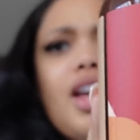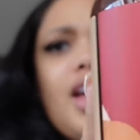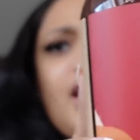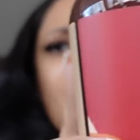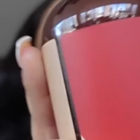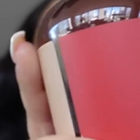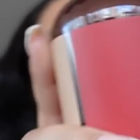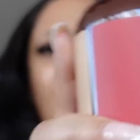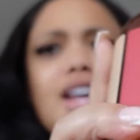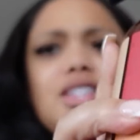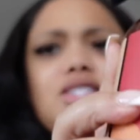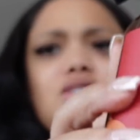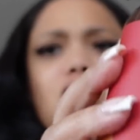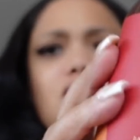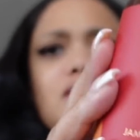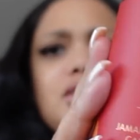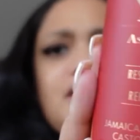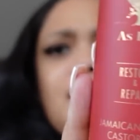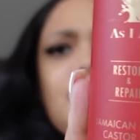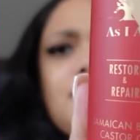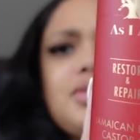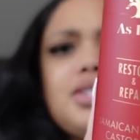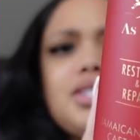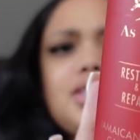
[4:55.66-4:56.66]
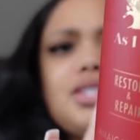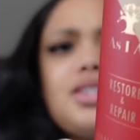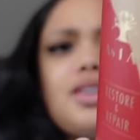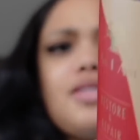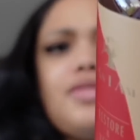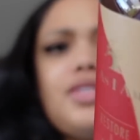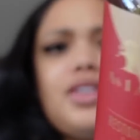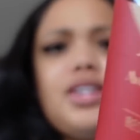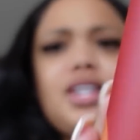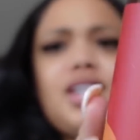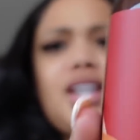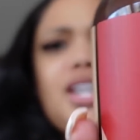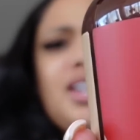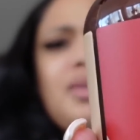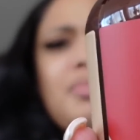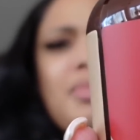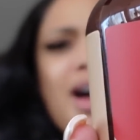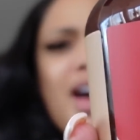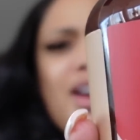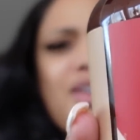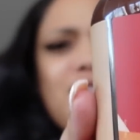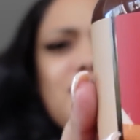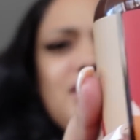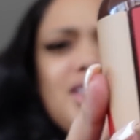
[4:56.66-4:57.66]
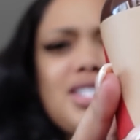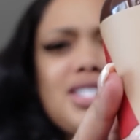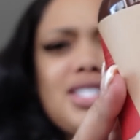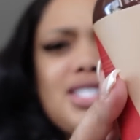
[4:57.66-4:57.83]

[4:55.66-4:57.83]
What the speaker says: It has all types of stuff in it. And the bottle is